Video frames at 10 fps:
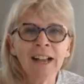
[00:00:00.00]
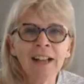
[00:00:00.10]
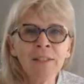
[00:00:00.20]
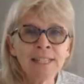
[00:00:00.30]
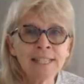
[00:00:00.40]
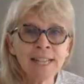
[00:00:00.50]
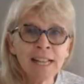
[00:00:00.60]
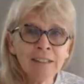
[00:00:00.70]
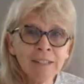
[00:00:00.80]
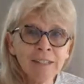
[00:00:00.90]
And the
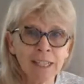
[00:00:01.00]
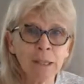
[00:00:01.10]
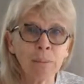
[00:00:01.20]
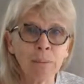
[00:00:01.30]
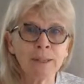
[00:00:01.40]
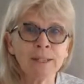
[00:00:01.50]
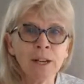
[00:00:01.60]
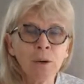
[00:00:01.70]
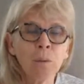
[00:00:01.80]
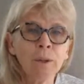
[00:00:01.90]
celery keepers
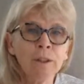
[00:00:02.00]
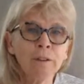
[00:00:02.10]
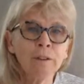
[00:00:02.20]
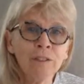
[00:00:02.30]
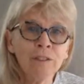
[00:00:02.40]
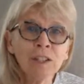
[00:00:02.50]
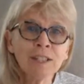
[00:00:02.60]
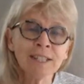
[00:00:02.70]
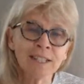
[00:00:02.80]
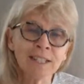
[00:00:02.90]
were the
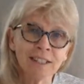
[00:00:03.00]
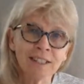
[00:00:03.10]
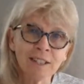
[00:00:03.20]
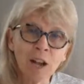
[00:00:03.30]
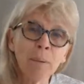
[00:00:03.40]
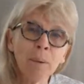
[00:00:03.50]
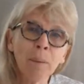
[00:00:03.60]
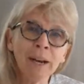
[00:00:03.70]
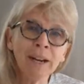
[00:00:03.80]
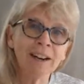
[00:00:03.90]
first
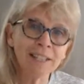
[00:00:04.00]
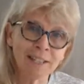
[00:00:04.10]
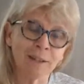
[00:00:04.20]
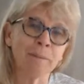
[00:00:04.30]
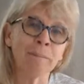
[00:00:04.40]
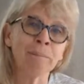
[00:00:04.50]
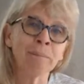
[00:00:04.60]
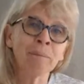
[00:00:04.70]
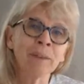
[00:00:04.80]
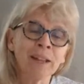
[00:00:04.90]
Tupperware item
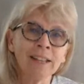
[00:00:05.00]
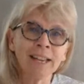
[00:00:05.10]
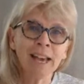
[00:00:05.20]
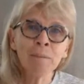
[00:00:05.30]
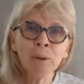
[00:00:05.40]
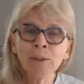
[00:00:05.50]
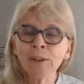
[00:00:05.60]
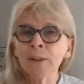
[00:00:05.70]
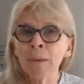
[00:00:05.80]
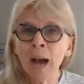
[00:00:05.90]
that came onto
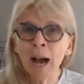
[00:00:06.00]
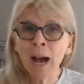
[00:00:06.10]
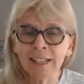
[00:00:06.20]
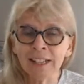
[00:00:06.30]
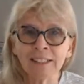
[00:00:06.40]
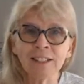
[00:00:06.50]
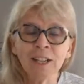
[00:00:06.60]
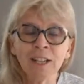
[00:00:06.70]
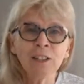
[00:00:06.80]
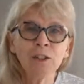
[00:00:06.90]
the market
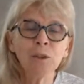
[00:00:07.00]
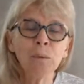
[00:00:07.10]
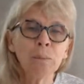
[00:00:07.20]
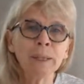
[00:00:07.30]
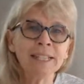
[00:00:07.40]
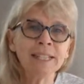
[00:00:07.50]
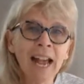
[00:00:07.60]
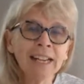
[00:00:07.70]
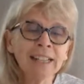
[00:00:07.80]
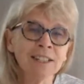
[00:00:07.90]
to
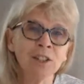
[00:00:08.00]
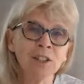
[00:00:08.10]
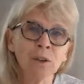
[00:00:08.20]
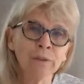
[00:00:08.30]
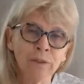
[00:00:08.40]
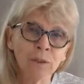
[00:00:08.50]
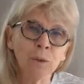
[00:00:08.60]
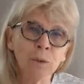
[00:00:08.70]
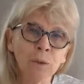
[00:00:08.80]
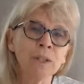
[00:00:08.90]
protect your
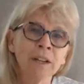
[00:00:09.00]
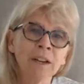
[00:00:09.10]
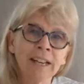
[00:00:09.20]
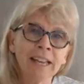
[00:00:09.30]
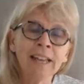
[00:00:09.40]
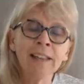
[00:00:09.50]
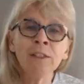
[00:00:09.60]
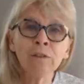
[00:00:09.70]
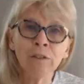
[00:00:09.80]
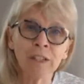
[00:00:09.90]
food in the
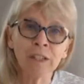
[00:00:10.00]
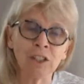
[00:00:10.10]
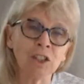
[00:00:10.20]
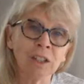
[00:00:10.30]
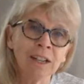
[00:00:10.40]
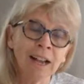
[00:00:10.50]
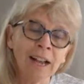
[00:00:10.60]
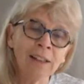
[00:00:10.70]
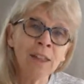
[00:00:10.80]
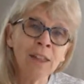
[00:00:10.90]
fridge.
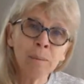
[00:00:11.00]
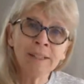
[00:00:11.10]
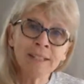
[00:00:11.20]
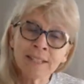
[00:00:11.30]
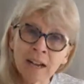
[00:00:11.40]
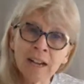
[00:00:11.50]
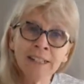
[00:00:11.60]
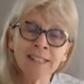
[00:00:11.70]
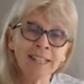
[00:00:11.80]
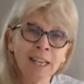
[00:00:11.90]
And they were
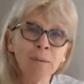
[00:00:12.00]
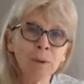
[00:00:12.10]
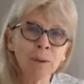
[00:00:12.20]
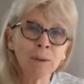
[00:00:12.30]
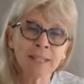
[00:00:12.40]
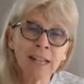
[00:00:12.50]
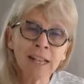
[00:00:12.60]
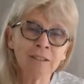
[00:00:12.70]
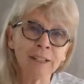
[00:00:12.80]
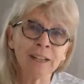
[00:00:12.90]
designed to keep your
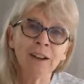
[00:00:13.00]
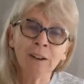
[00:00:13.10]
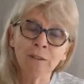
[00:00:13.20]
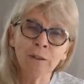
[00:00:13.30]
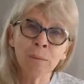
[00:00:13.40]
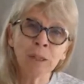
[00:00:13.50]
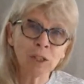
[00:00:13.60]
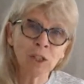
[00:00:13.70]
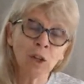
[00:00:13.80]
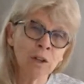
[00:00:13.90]
celery for
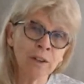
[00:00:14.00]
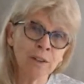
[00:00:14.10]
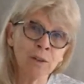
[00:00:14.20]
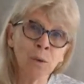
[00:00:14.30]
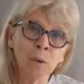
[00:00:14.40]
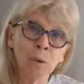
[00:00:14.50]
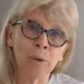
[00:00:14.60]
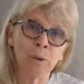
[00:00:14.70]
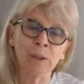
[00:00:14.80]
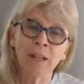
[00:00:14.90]
much longer than
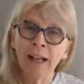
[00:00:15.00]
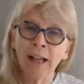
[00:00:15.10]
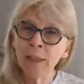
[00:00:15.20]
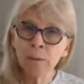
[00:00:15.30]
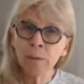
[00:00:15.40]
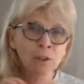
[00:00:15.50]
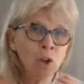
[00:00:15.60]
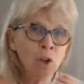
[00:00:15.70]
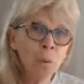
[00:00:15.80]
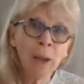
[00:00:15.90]
normal. And there was
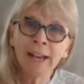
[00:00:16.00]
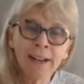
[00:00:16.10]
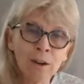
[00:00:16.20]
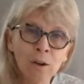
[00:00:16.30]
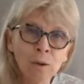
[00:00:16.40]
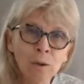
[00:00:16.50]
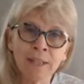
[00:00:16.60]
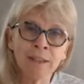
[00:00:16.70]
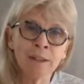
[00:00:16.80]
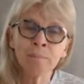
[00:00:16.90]
no air holes
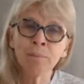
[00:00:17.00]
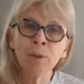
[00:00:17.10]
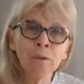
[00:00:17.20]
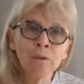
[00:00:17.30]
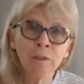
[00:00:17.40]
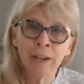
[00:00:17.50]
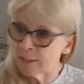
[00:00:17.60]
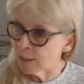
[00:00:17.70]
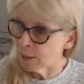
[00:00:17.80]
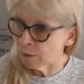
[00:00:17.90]
in them, no
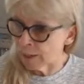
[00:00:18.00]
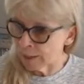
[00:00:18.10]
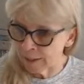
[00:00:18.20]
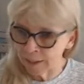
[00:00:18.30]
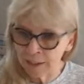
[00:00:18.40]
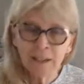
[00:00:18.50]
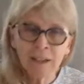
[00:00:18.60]
vents or anything.